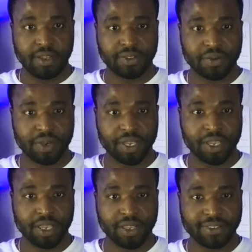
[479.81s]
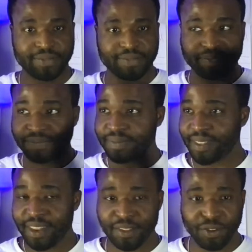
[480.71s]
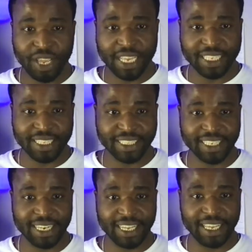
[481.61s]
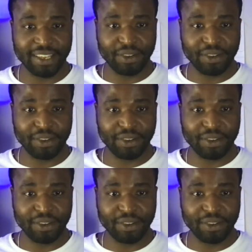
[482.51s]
Somewhere here, yes. So you guys can see the link.